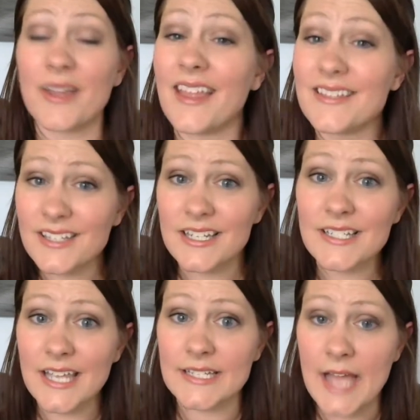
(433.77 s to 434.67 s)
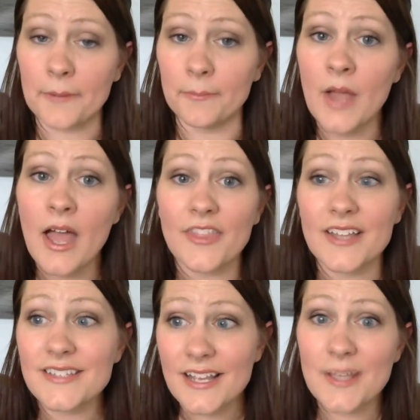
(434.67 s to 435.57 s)
And that's going to take time.
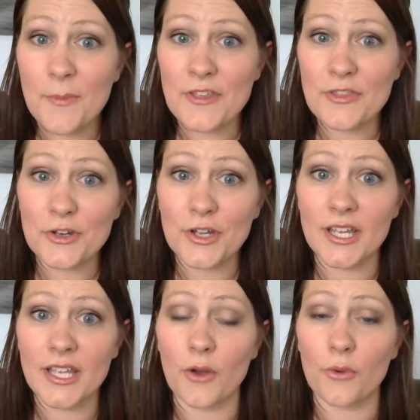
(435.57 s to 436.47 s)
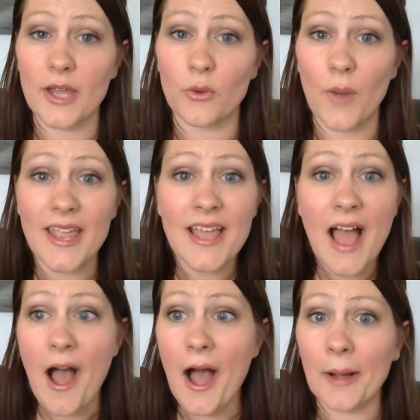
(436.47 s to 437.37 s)
That's not something that they're going to get right away.
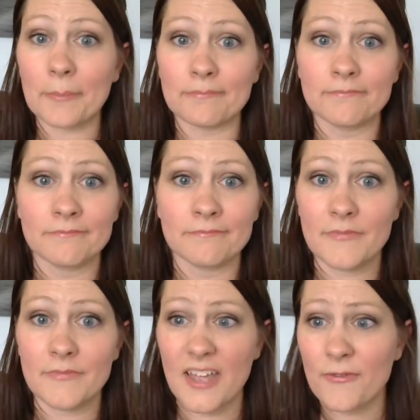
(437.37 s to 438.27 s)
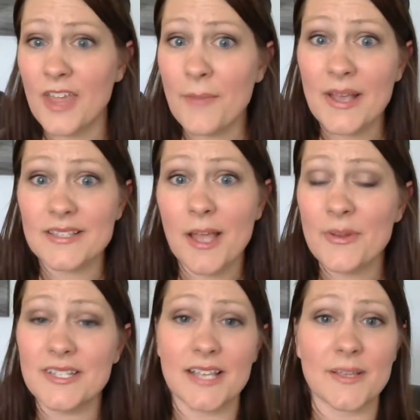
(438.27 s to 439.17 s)
Um, if they mess
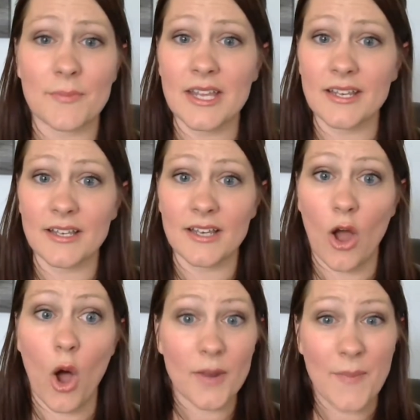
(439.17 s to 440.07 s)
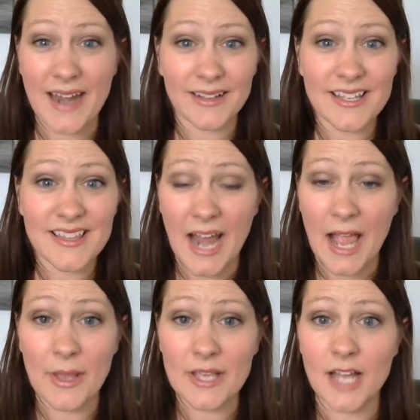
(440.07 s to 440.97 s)
up, it doesn't mean automatically that
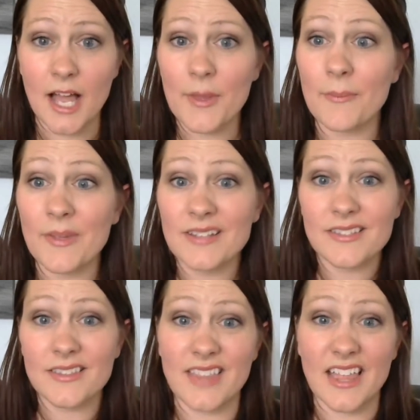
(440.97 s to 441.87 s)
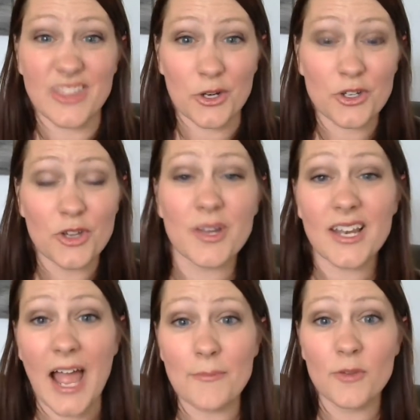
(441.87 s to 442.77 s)
I messed up, it means that they're human
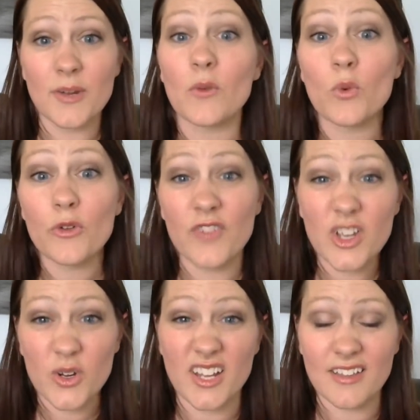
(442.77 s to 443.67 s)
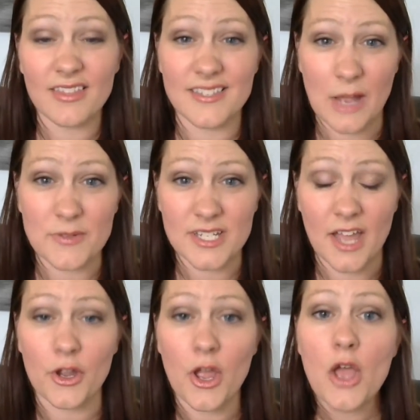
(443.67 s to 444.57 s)
and I'm human and we're figuring this out
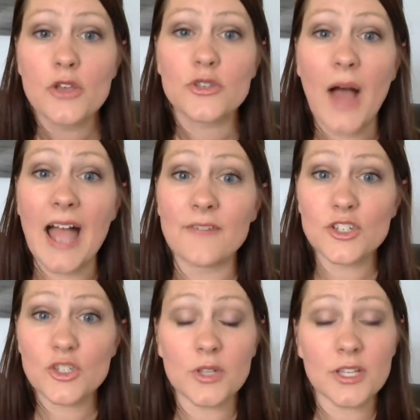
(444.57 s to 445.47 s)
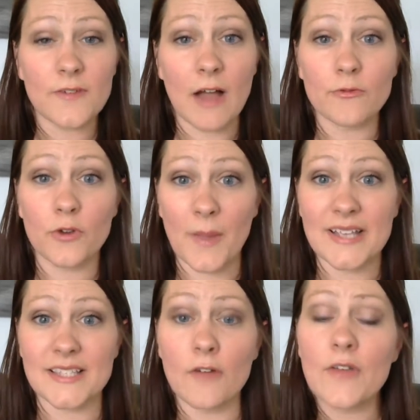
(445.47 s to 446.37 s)
together. So I've just really found for
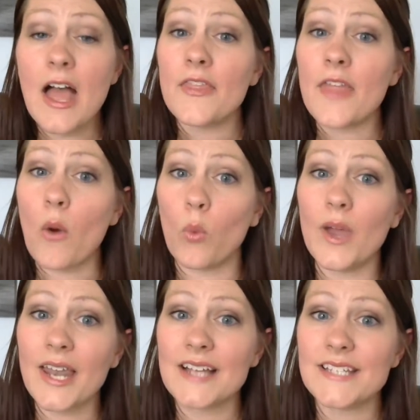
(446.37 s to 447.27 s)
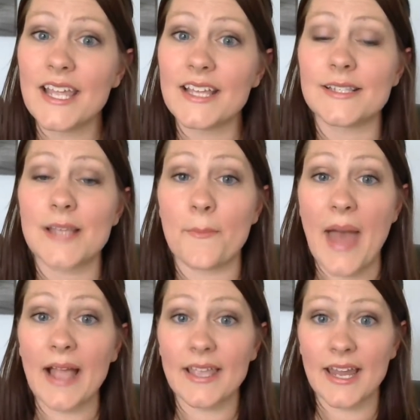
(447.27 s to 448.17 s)
myself that when I take a step
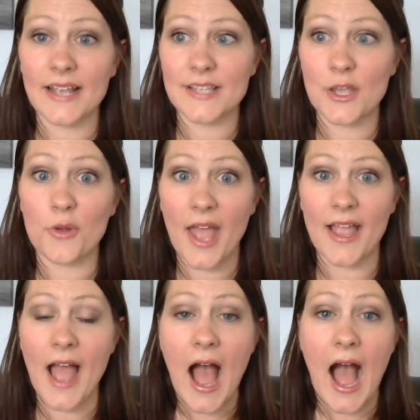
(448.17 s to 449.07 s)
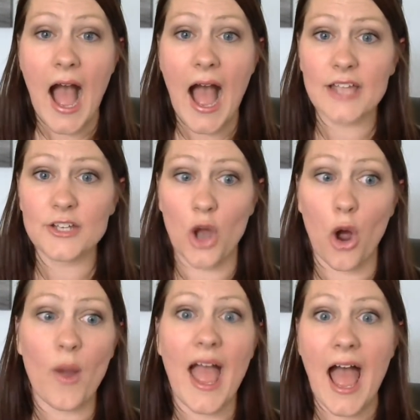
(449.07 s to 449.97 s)
back and I say, okay, I
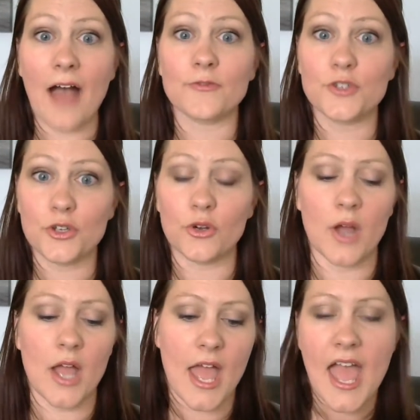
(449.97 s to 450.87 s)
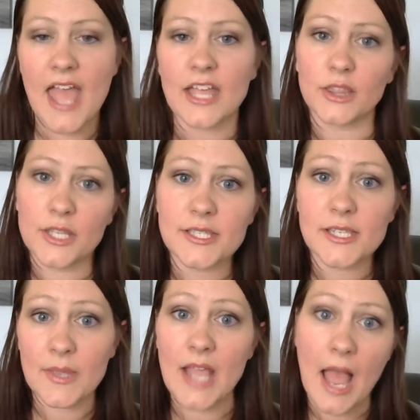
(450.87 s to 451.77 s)
don't have to, hey, listen
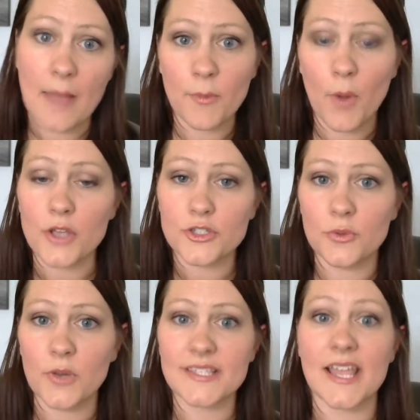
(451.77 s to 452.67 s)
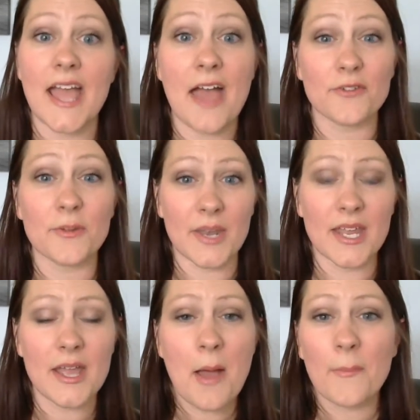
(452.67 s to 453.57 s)
to me, I'm the boss, do what I say every
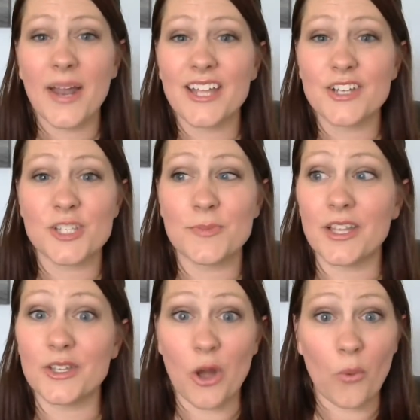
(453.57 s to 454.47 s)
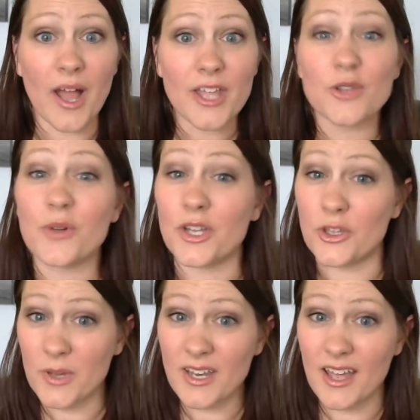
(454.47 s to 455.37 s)
minute, but I can just be like, you know what, you're a
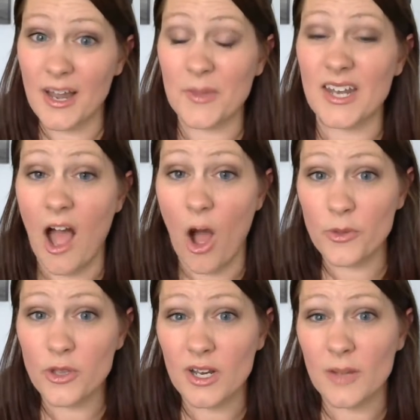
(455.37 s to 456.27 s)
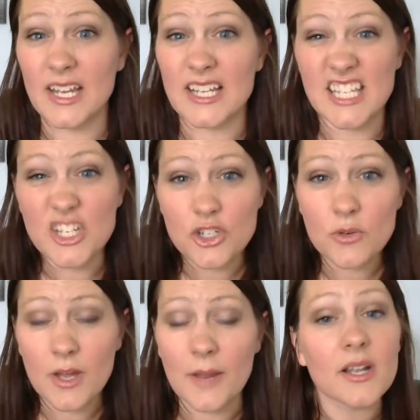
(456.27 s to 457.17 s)
human and I'm gonna help you and I'm gonna teach
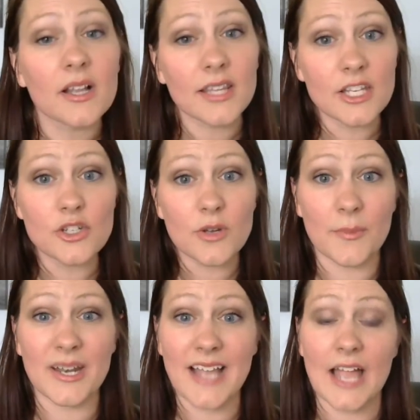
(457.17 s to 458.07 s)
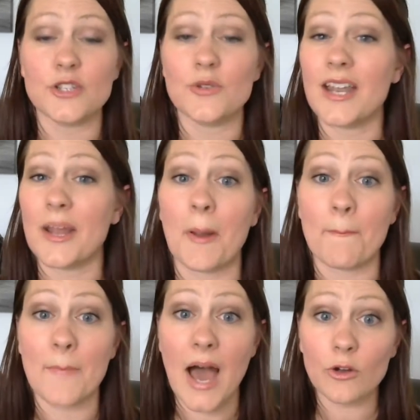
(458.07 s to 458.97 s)
you and I'm gonna lead you and I'm gonna guide you and I'm
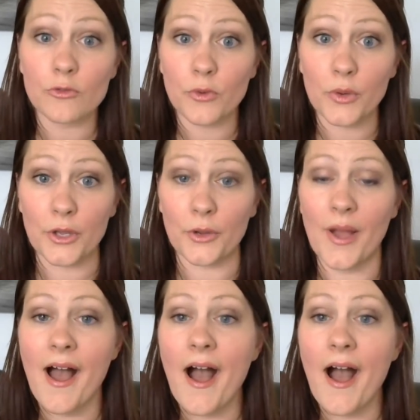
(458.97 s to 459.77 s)
gonna model for you.